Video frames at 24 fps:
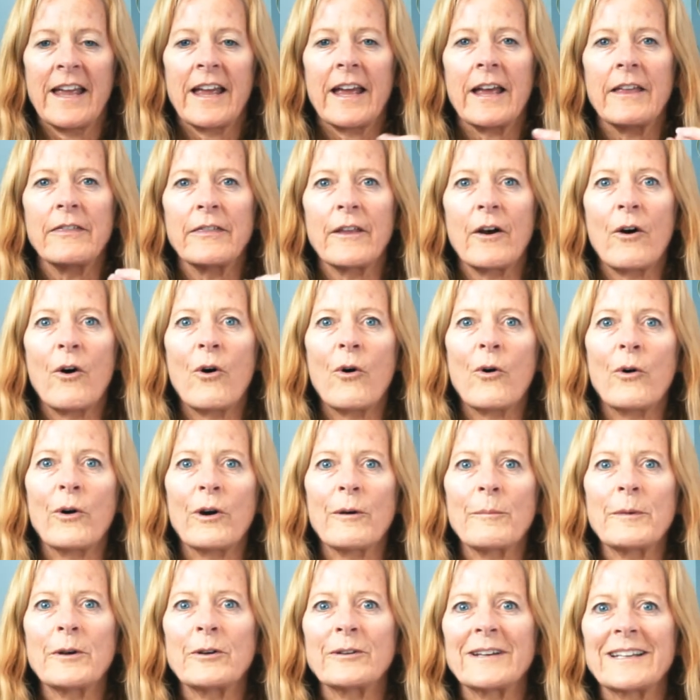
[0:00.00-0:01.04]
and the
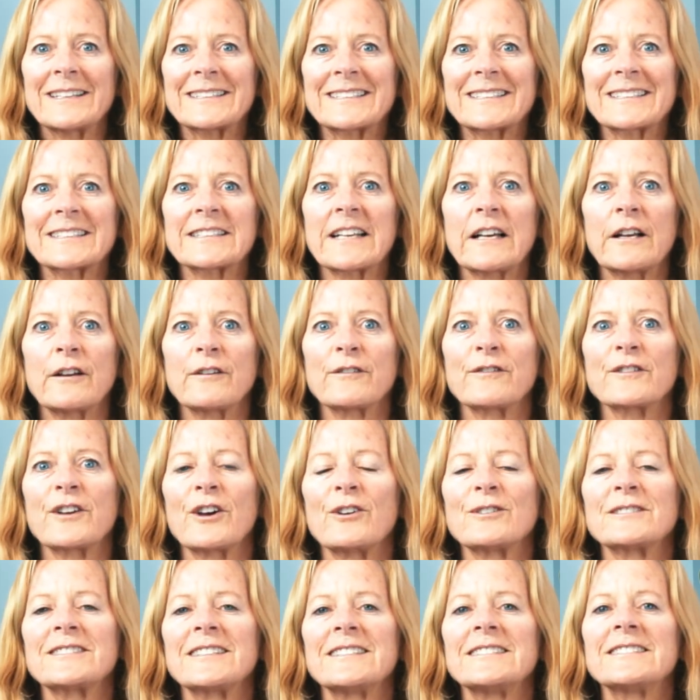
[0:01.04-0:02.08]
hormone itself
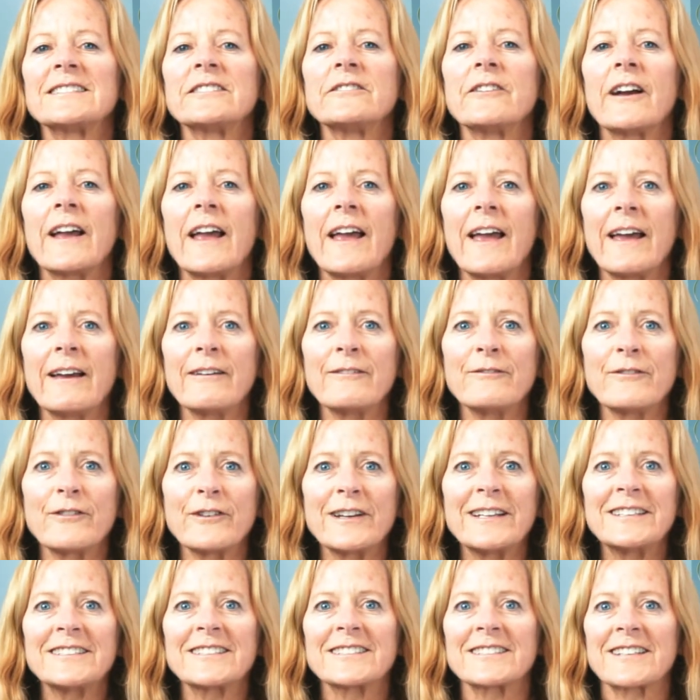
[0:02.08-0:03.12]
goes into
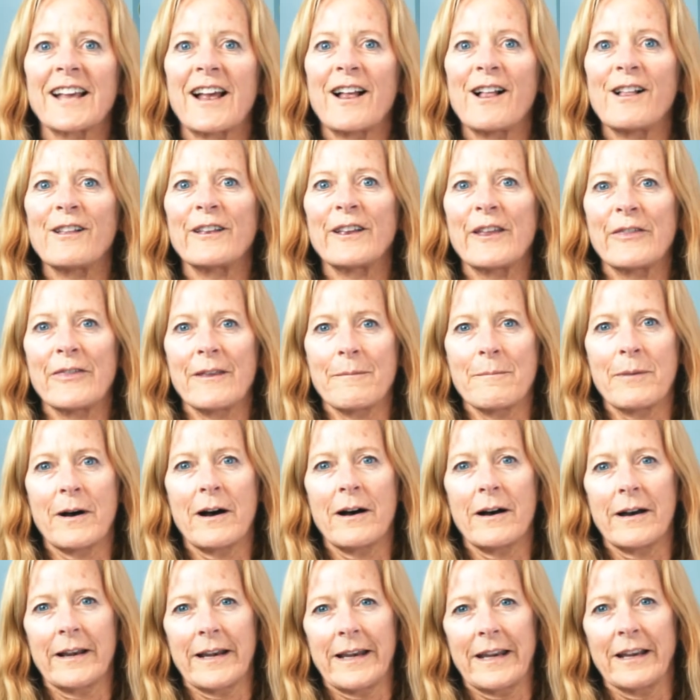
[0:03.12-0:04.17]
every cell in the
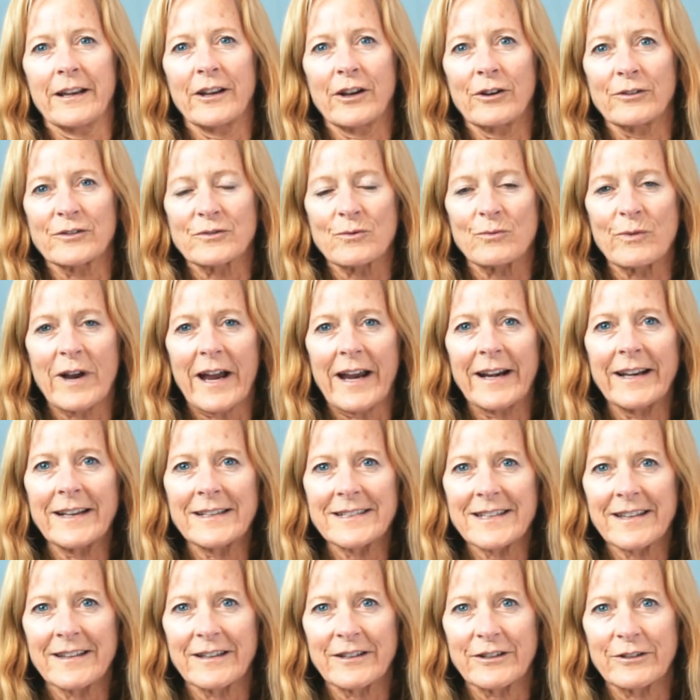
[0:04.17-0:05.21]
body. It goes right
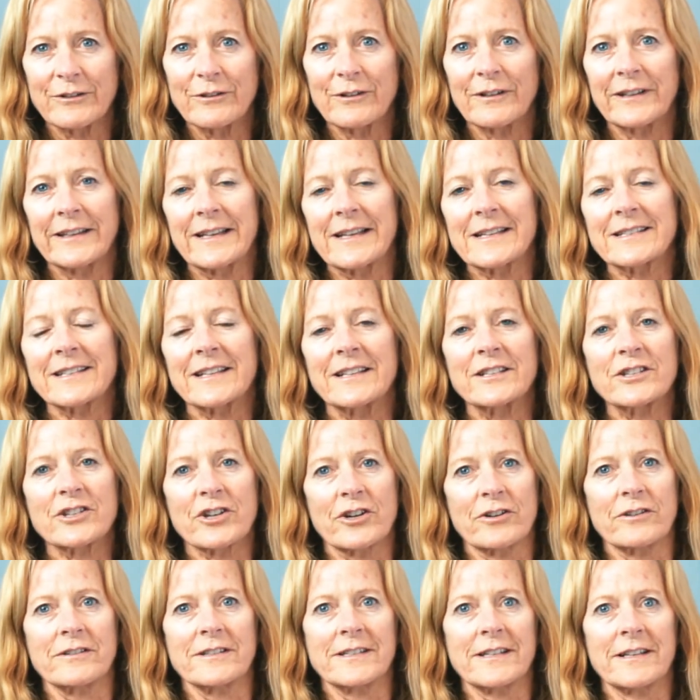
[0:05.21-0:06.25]
into the nucleus and
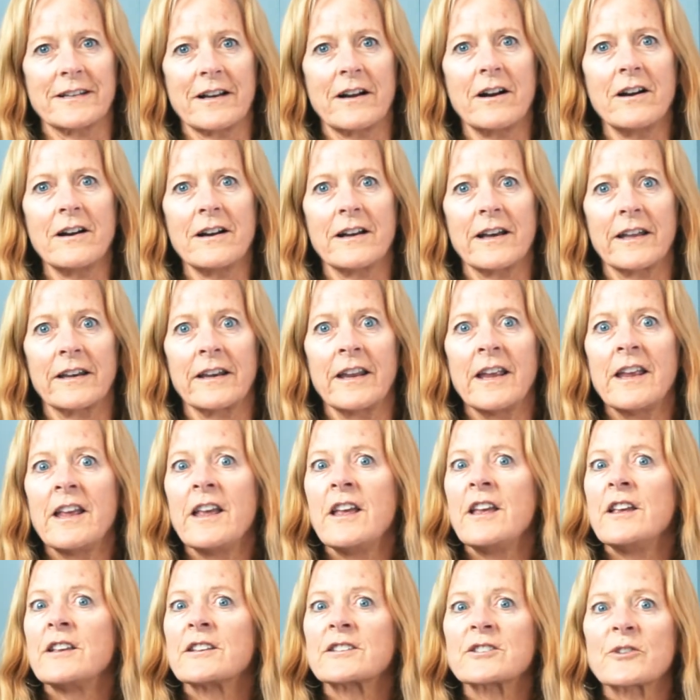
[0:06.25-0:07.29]
turns it on.
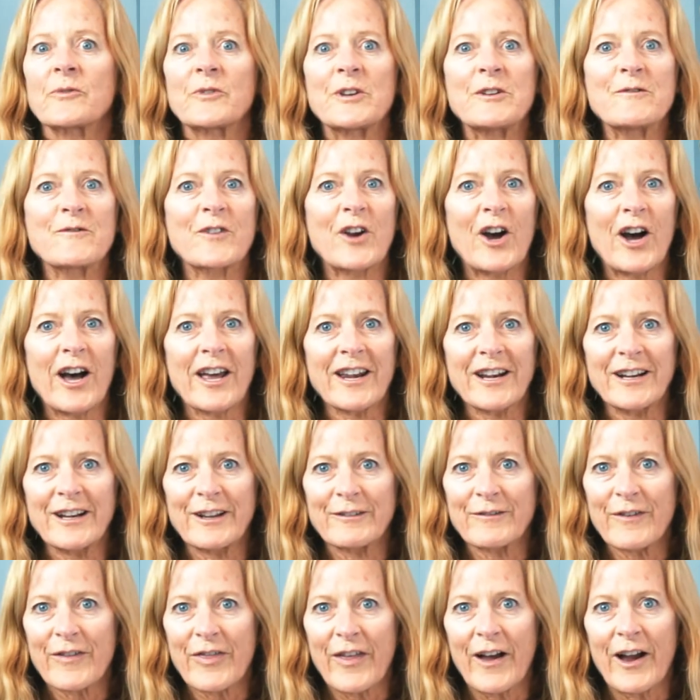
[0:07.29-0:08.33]
So, when you've got
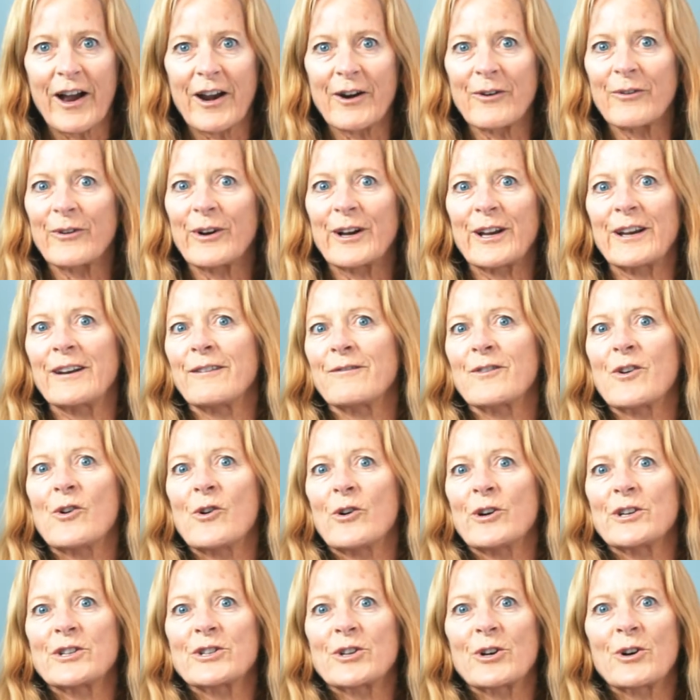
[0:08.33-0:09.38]
enough thyroid, of
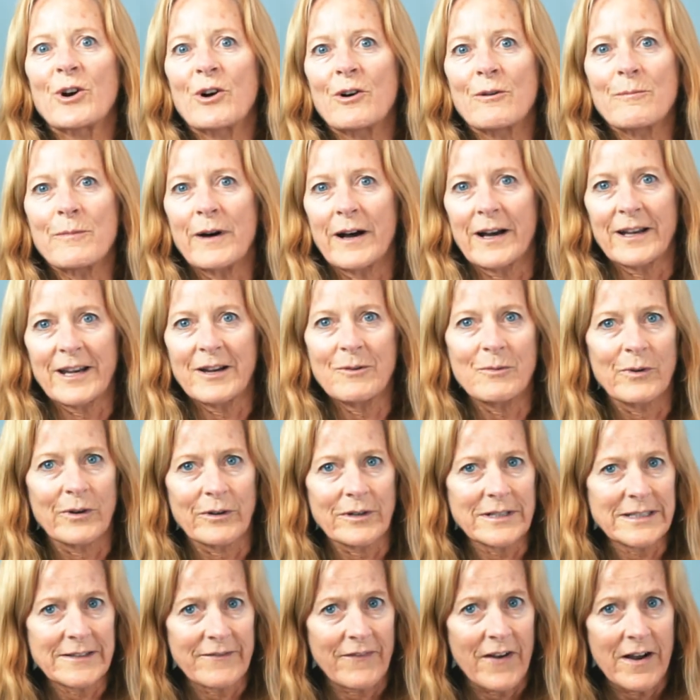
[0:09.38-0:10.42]
course, your whole body
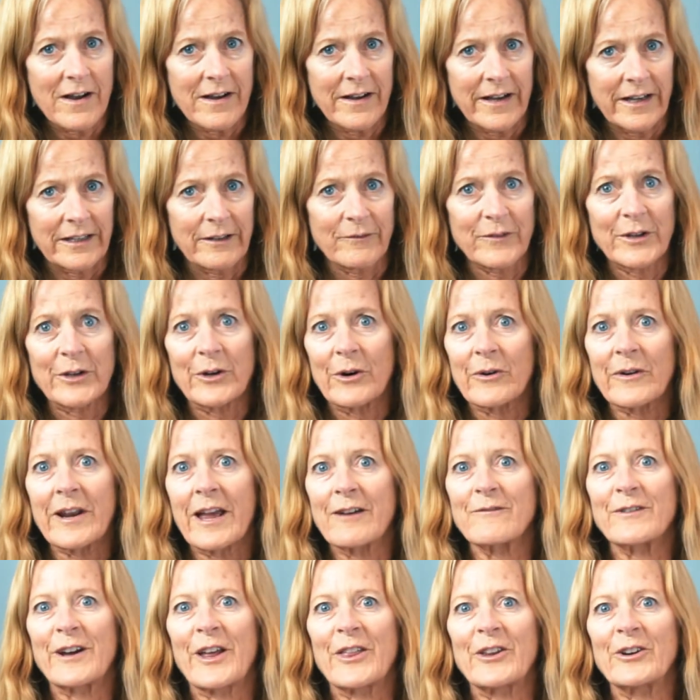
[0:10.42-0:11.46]
works fine if you don't
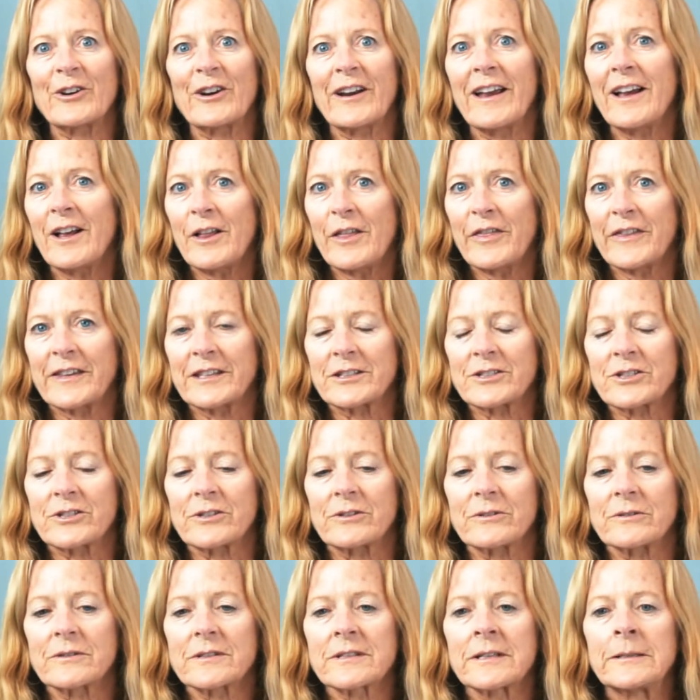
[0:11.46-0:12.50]
have other health
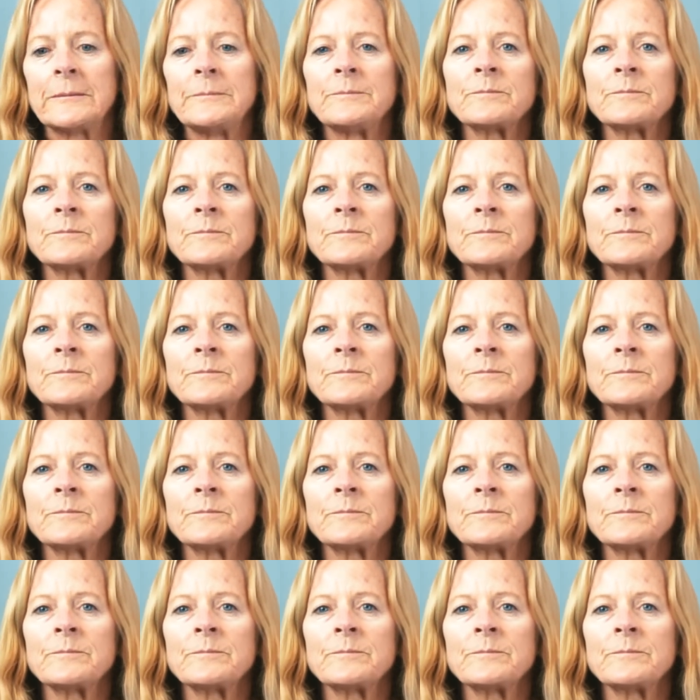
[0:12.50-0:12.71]
issues.